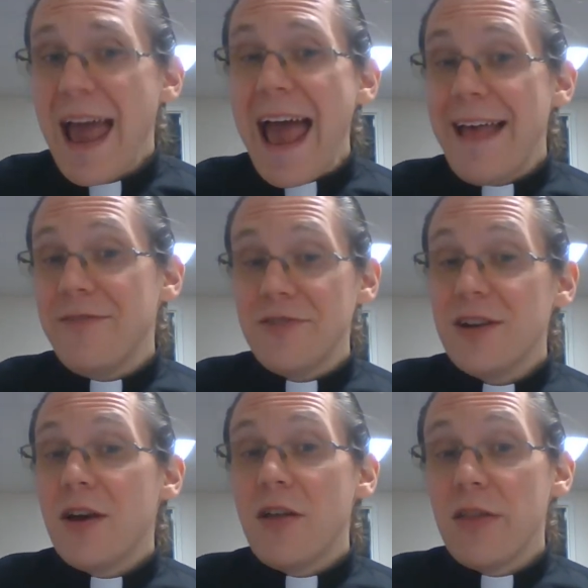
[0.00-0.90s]
and
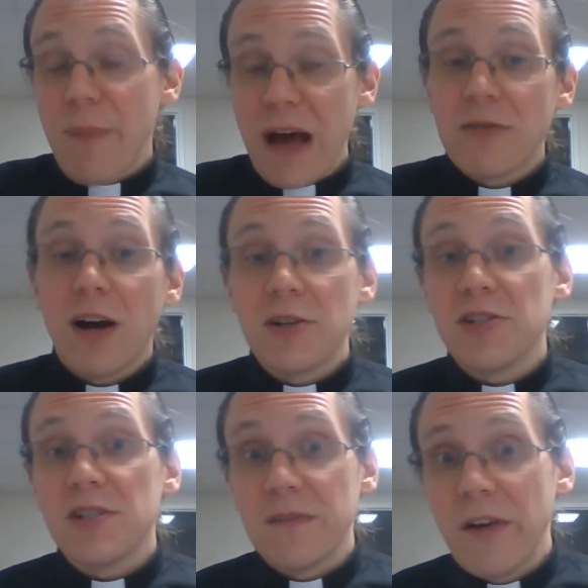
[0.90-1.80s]
the bound
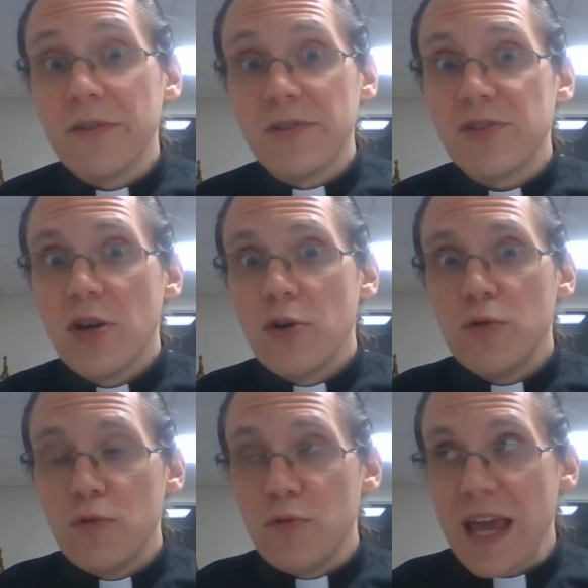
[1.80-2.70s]
conscience of others
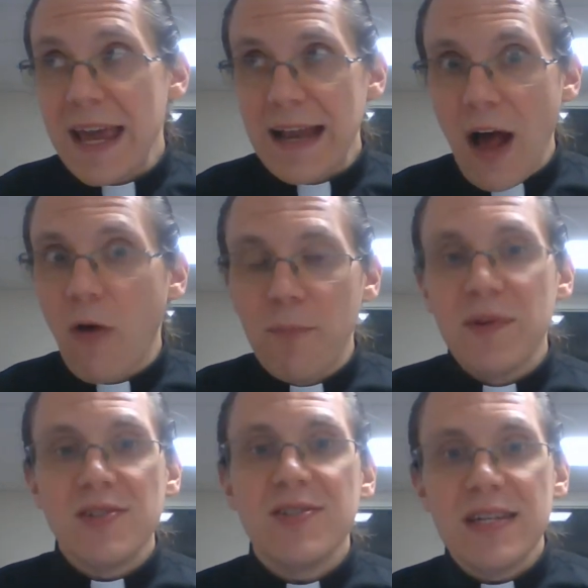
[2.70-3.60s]
who can't help
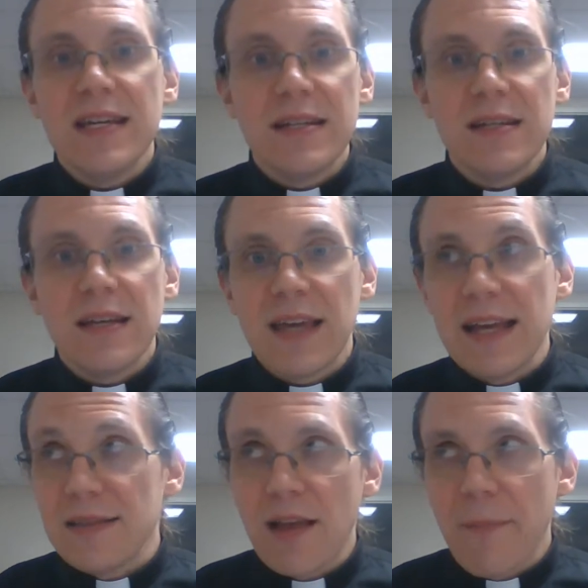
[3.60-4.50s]
but see it,
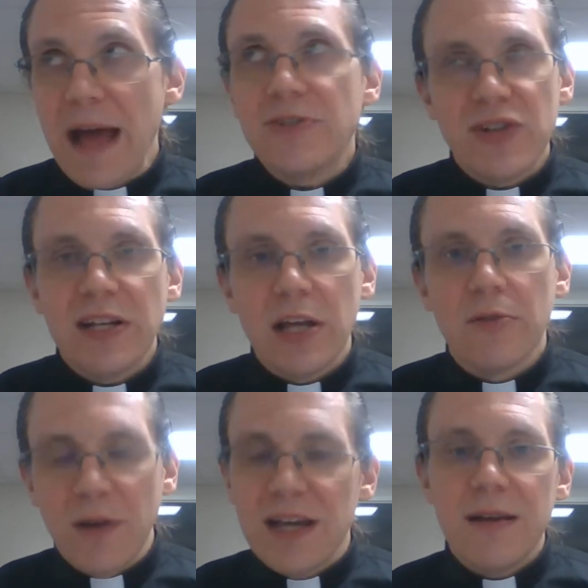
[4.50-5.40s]
can't imagine any other
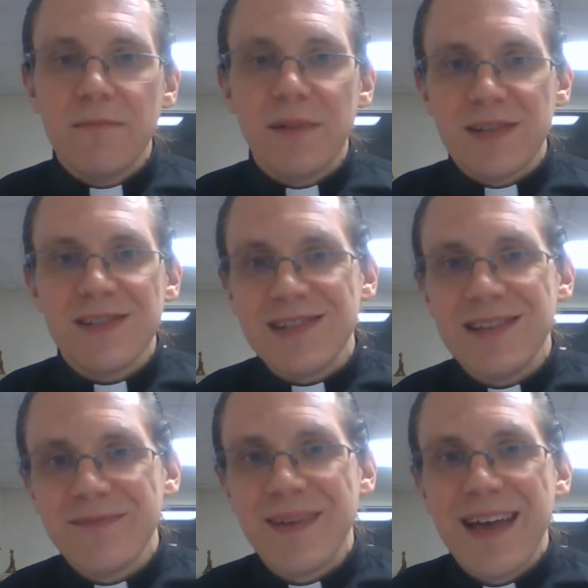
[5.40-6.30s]
way but to see
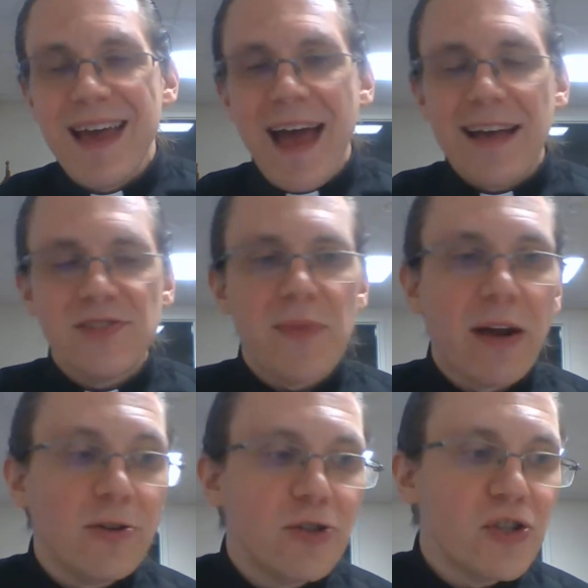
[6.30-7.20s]
them as
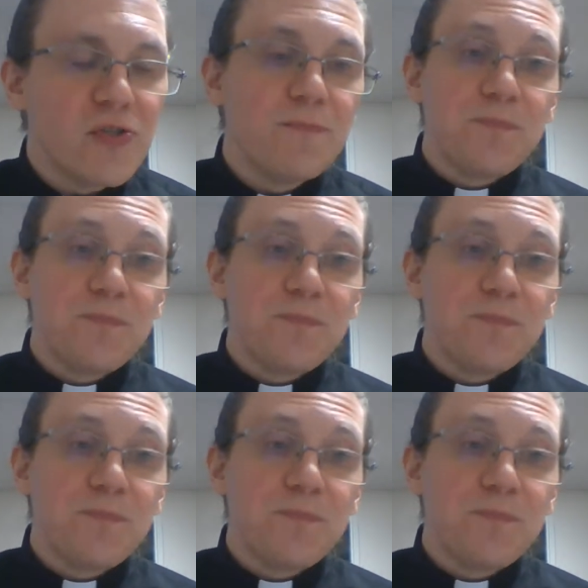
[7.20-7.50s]
marriages.